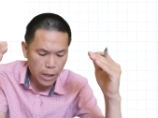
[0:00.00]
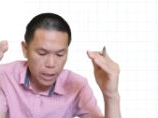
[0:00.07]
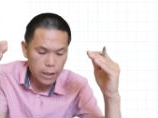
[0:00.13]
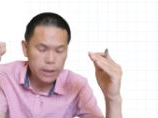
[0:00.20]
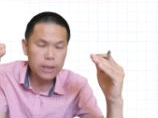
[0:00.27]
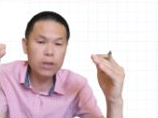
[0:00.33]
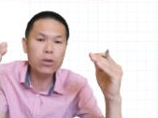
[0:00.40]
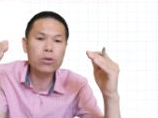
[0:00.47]

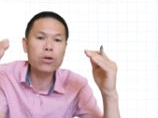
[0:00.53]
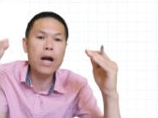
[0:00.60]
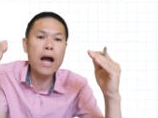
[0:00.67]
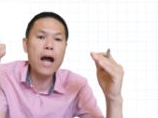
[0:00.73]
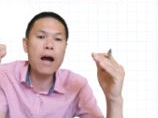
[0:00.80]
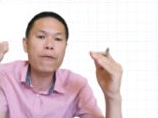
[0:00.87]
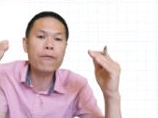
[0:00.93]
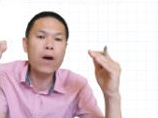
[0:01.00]
is equal to
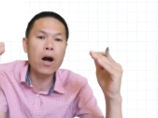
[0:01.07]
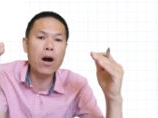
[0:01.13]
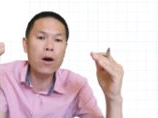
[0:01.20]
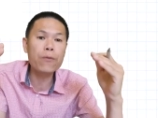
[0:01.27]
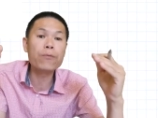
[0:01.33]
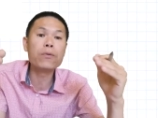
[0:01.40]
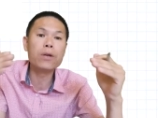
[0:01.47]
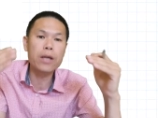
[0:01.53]
half
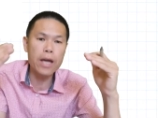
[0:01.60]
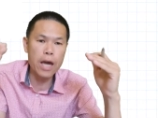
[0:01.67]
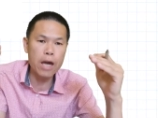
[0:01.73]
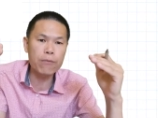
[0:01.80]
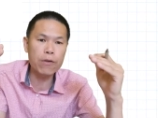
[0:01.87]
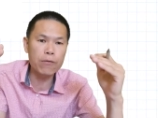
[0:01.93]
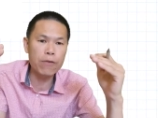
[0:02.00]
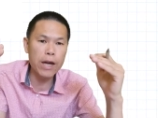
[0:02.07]
of
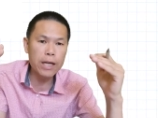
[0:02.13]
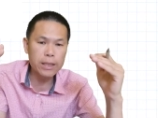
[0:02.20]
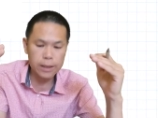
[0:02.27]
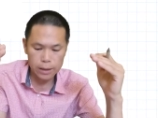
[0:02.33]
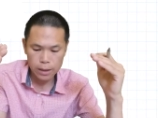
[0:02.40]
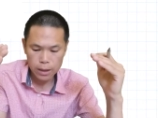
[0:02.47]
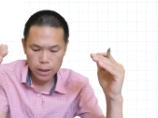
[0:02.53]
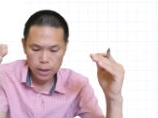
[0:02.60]
f of
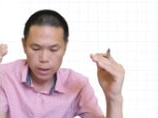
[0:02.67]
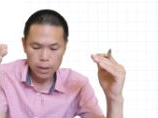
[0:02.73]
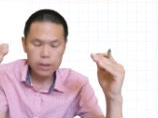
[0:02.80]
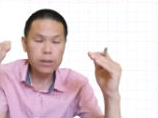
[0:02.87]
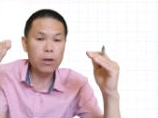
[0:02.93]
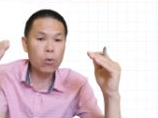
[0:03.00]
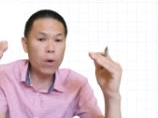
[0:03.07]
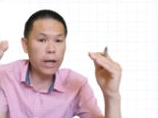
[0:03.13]
x.
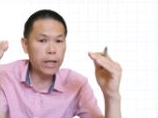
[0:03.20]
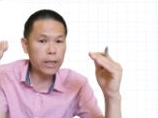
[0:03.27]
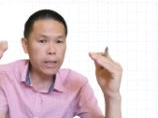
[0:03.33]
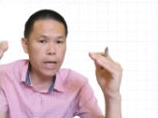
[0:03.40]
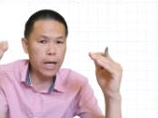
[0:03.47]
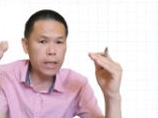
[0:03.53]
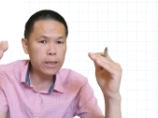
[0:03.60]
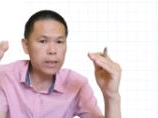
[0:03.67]
So what it
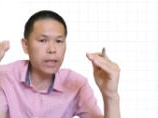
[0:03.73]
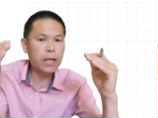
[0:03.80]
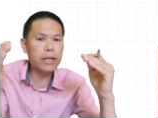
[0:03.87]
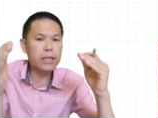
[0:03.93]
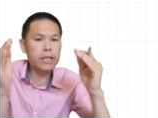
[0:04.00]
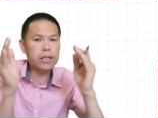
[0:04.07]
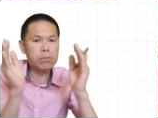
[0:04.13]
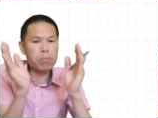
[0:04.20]
does, it
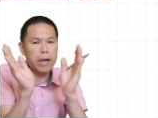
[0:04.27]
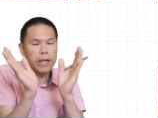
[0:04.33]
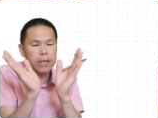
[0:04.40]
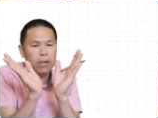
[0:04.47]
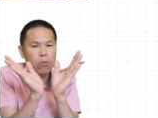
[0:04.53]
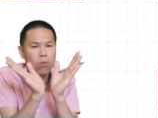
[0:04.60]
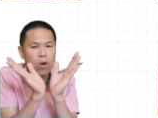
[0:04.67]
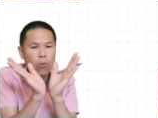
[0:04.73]
just makes
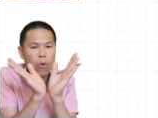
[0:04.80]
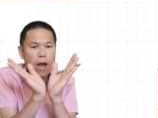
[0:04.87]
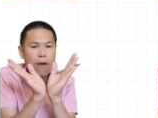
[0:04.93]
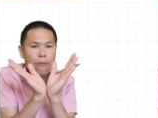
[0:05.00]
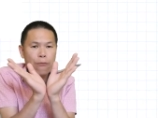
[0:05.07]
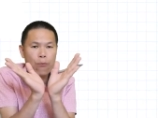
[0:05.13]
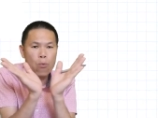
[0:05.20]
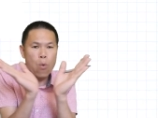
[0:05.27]
the
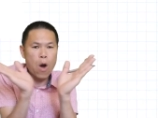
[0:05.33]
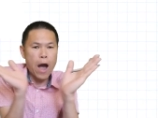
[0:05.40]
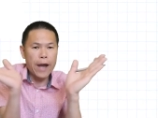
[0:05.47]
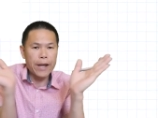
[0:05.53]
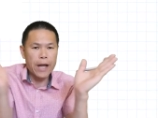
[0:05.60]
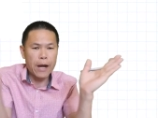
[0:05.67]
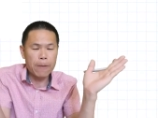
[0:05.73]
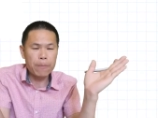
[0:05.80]
graph
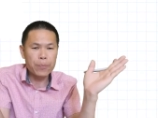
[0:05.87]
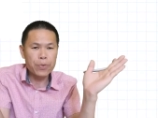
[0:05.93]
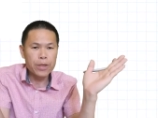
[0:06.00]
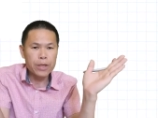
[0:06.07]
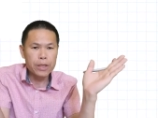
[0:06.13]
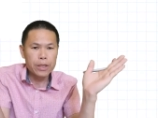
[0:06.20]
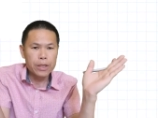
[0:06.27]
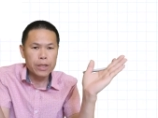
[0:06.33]
wider.
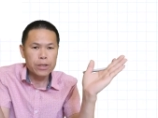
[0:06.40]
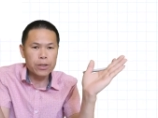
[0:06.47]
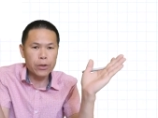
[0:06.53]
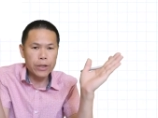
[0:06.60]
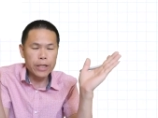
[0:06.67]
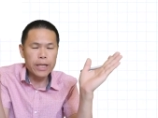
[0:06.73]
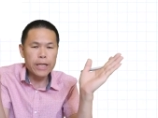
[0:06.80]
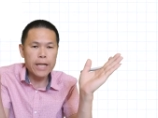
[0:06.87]
So
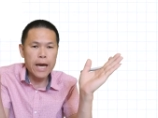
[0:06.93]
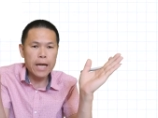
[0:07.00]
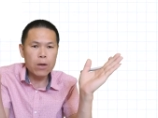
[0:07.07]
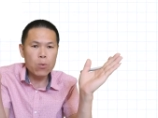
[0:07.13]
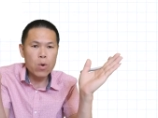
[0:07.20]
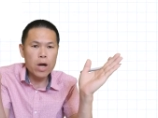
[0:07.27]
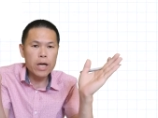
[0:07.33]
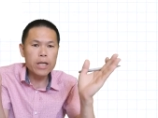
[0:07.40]
in another
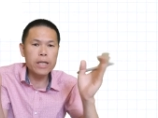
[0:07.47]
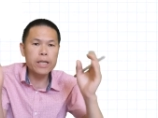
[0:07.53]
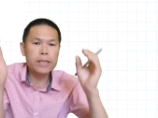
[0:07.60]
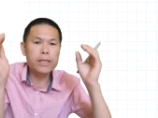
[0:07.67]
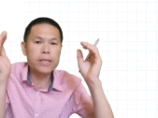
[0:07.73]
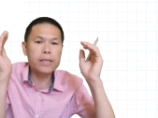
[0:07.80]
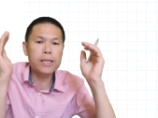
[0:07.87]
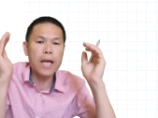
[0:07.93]
word, it's
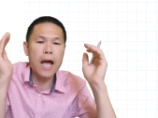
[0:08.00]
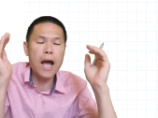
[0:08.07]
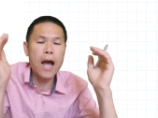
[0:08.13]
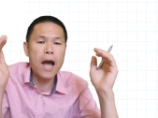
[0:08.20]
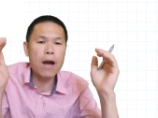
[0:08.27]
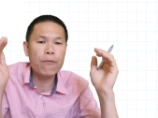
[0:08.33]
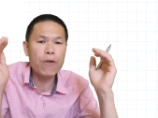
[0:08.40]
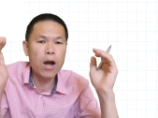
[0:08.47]
just
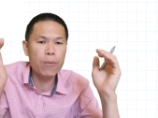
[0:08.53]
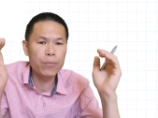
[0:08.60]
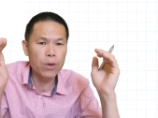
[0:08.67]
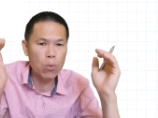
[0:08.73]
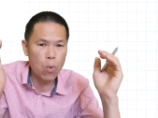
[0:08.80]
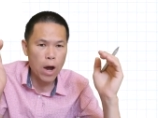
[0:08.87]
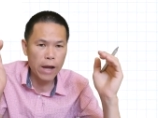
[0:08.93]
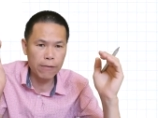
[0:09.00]
half of the
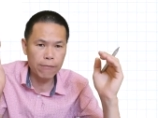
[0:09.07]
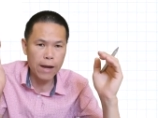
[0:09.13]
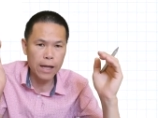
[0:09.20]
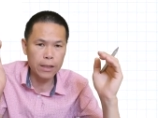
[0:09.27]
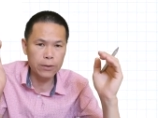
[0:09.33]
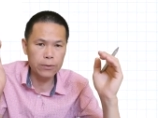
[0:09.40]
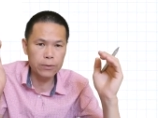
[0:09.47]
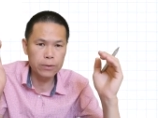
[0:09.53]
y
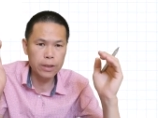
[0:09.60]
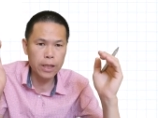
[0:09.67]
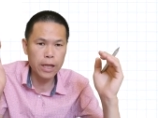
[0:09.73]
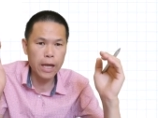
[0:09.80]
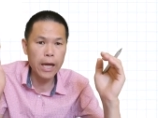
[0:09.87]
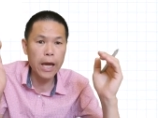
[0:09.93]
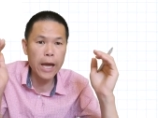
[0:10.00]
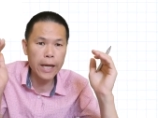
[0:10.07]
value.
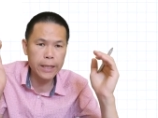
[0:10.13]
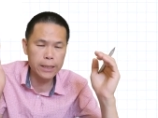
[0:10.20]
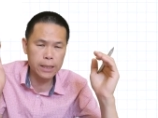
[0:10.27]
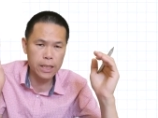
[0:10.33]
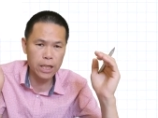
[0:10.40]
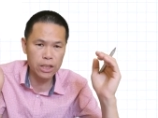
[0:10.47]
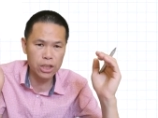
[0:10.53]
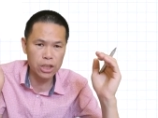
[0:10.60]
Okay, x
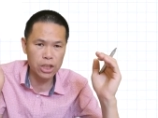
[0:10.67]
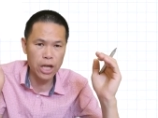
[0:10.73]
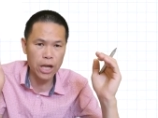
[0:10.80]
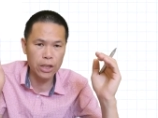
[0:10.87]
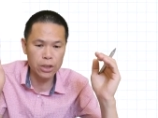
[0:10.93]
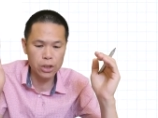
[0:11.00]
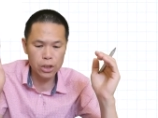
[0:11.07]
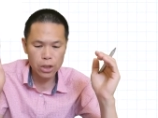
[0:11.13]
doesn't
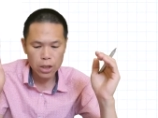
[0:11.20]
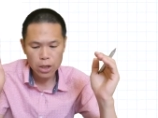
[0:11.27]
change.